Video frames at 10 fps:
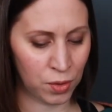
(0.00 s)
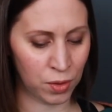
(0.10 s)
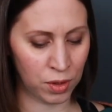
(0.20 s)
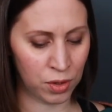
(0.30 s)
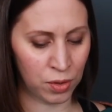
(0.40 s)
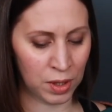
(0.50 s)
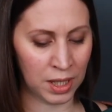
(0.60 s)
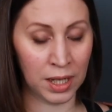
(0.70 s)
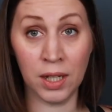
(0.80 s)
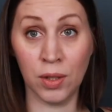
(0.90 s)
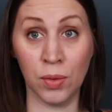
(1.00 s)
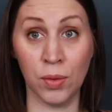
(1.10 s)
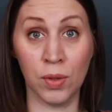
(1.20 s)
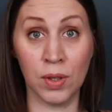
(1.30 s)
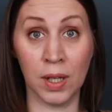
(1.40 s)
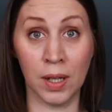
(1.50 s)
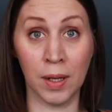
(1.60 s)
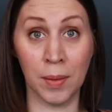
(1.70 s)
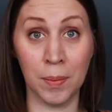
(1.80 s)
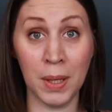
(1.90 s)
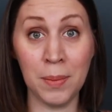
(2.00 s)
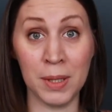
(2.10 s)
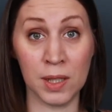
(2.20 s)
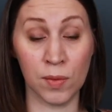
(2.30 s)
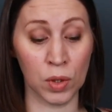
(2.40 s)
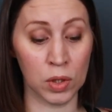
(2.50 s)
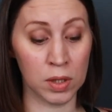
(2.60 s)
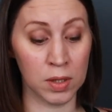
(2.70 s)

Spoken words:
or should I do the baby's first?